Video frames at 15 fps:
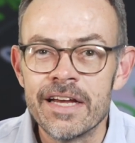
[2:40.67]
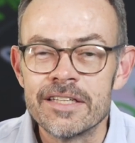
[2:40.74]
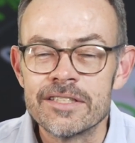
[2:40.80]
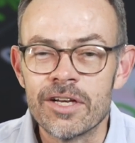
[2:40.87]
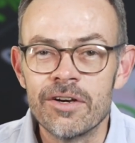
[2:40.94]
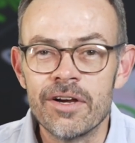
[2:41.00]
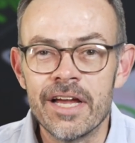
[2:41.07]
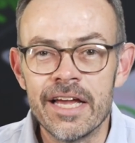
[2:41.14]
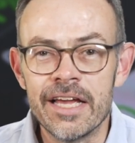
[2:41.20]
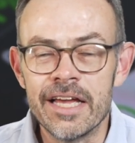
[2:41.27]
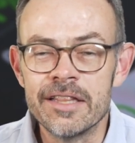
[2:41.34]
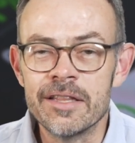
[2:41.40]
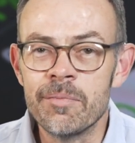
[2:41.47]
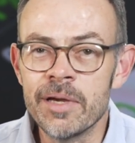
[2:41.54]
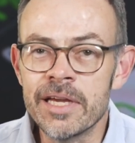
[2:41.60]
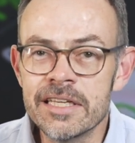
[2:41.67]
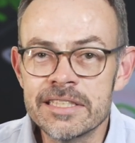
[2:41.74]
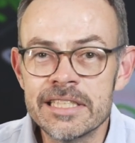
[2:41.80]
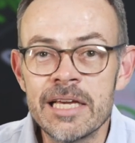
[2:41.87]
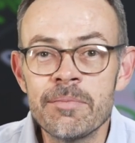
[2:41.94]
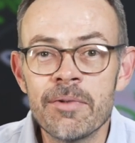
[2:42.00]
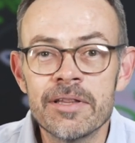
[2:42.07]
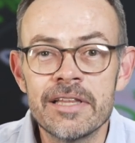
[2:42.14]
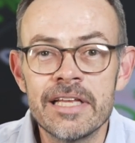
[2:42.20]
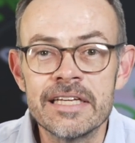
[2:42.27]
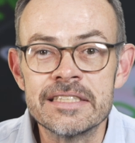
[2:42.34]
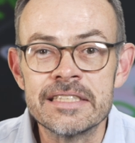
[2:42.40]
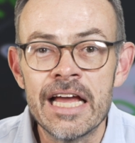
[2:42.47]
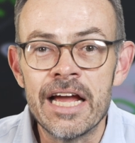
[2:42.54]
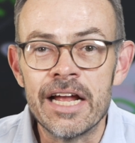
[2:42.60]
So in the bigger scheme of
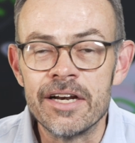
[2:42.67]
things,